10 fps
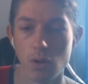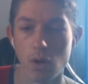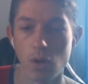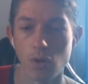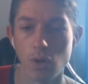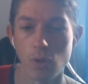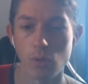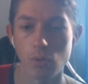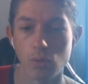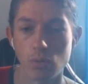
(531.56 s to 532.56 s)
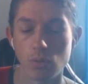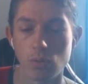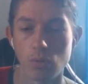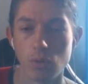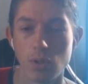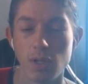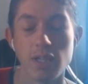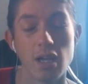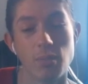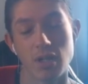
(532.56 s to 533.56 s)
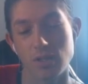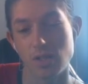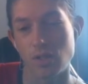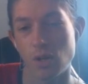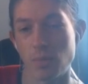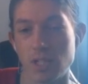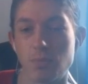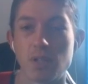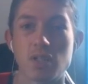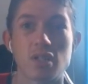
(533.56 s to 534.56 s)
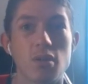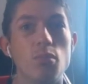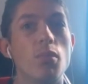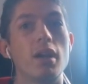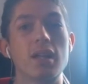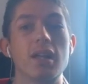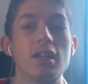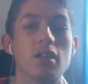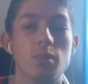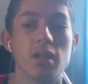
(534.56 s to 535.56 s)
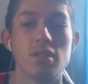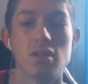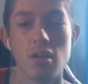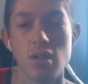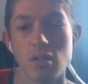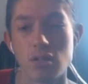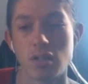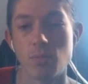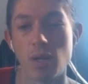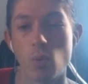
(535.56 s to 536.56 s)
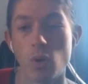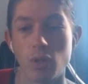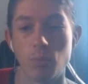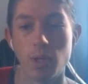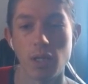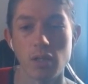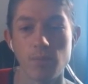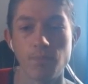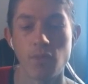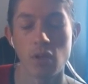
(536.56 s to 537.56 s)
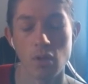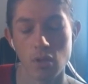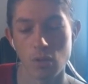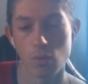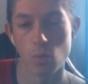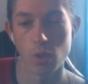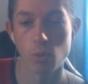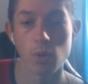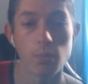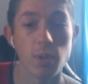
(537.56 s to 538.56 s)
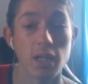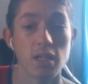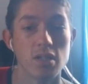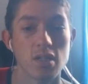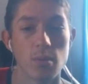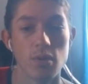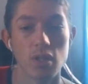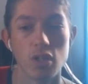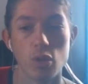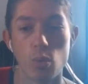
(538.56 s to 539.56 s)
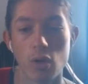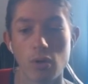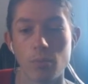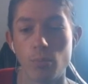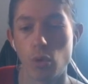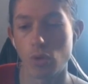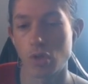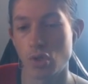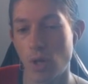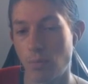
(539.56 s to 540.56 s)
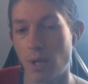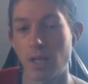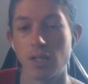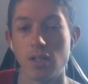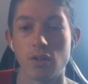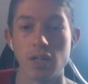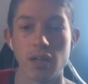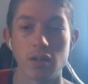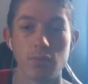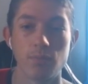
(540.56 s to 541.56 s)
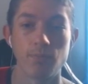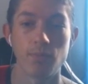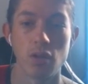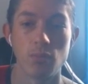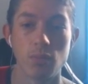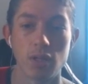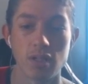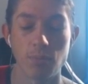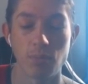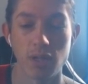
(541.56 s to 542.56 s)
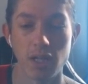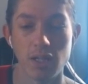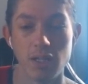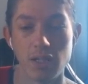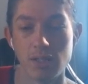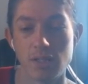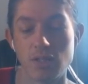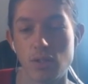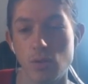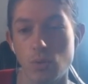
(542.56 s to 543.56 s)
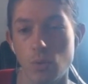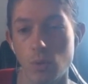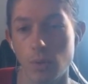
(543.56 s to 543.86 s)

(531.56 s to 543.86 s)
Although, yeah, because it's not being special summoned by the Gladiator Beast, it doesn't matter what you pick. What you want to pick is something that you want to put straight back into your deck. Because our plan is to